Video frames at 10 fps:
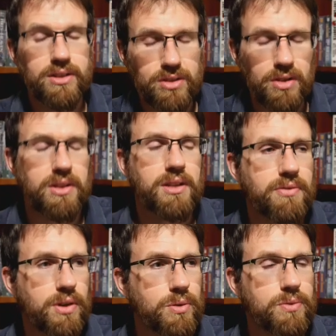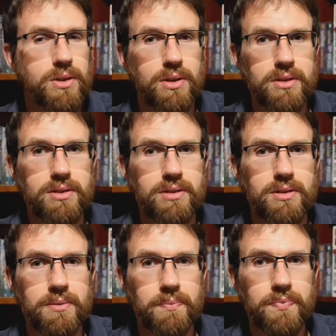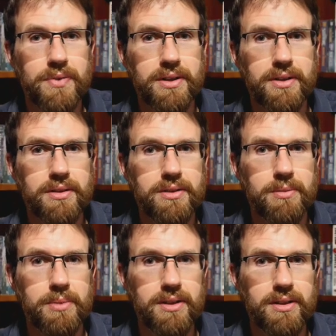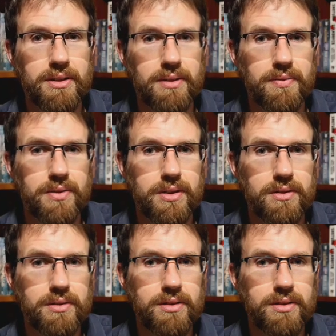He's certainly evolved a lot to be the